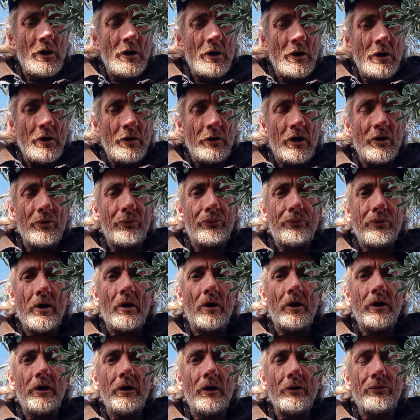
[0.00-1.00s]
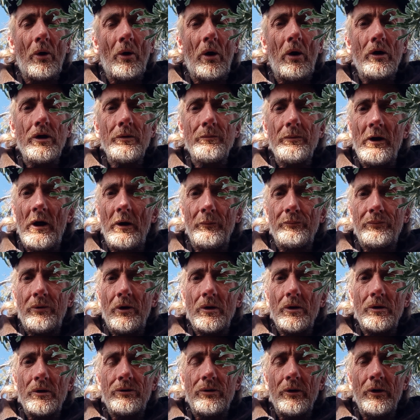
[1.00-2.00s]
considering it's already been up
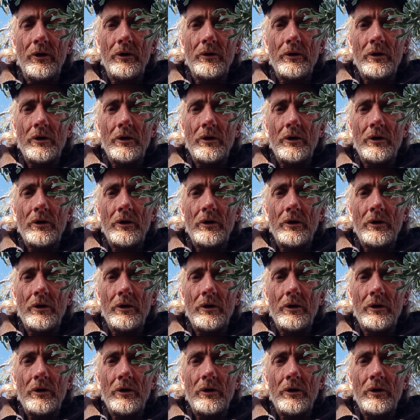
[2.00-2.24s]
to